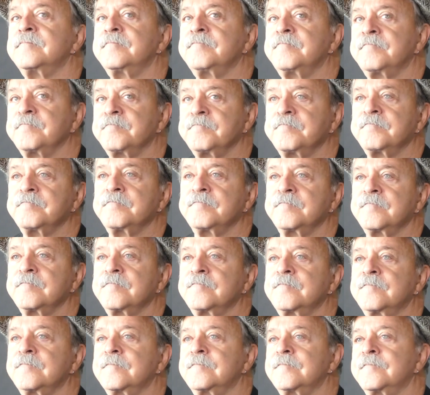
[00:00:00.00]
that it's a
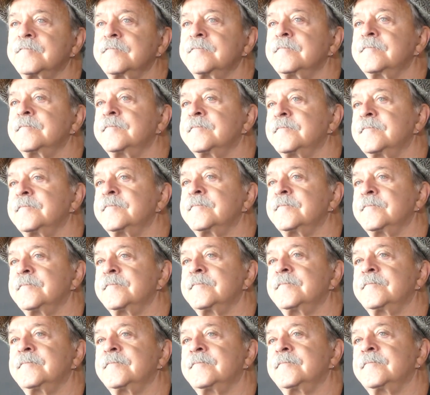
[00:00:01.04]
slightly
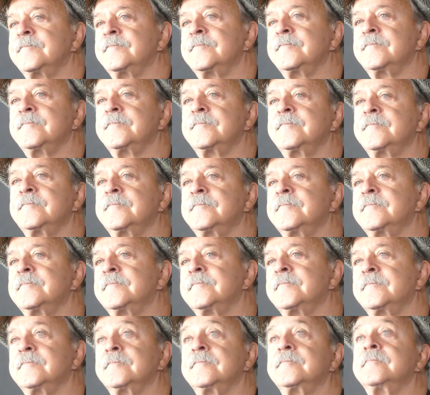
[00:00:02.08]
different performance from
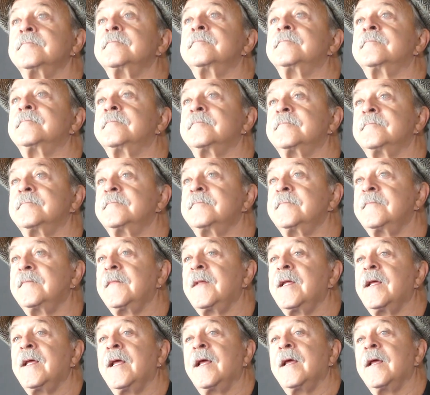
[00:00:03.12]
you, maybe a little more
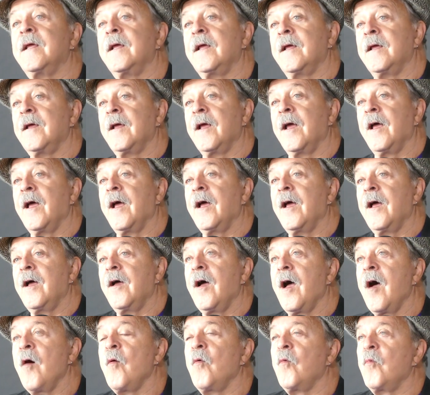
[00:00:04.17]
weary with the work.
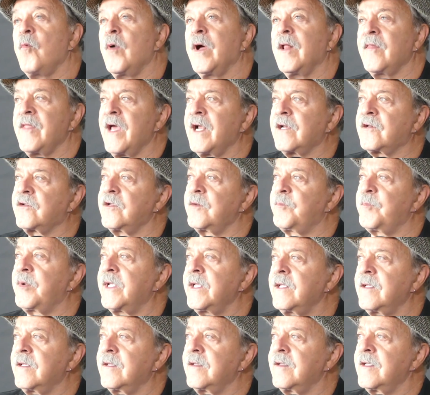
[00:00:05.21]
Oh, well, that could
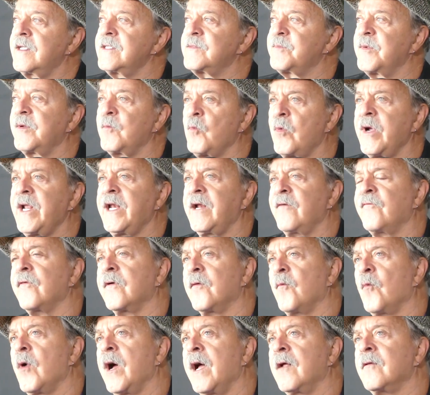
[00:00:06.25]
be. He's been waiting for
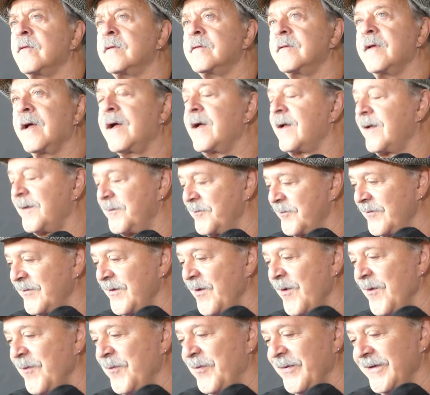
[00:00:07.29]
a while. Um,
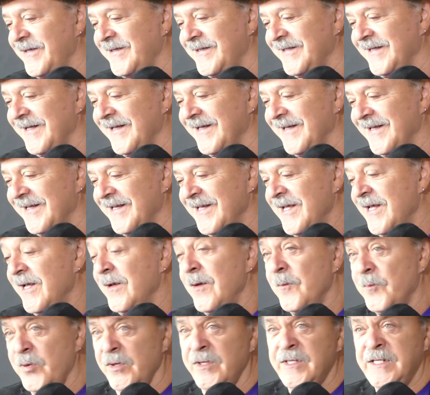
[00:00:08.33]
no, but, uh,
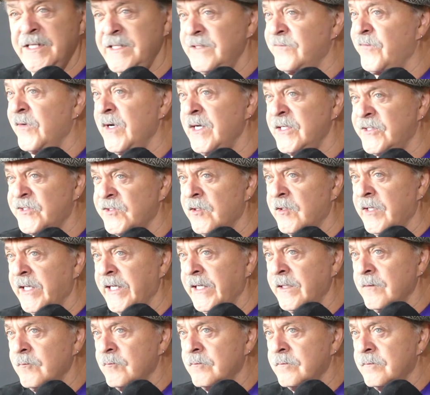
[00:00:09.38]
but he's very
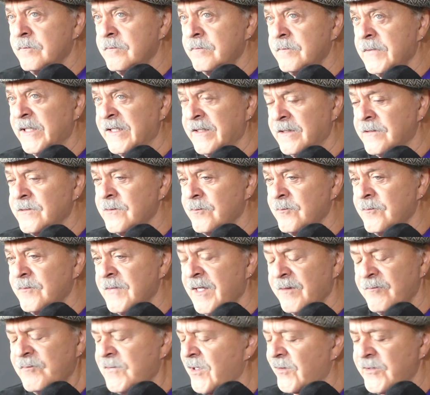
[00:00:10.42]
surly. In this,
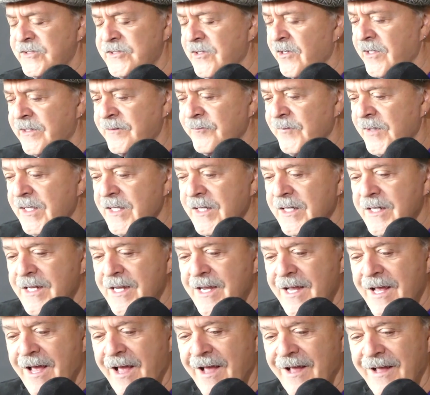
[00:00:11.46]
no, no, he's not.
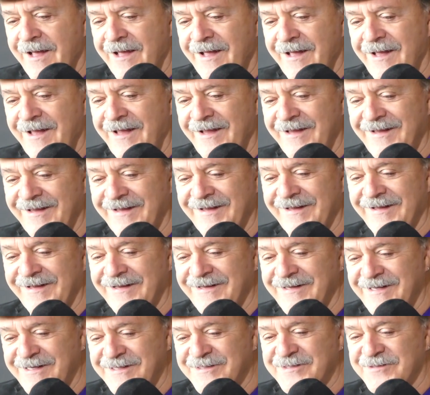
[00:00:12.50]
Uh,
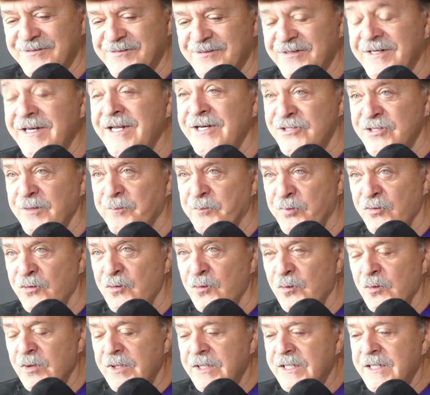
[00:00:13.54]
he's Ninja Poo.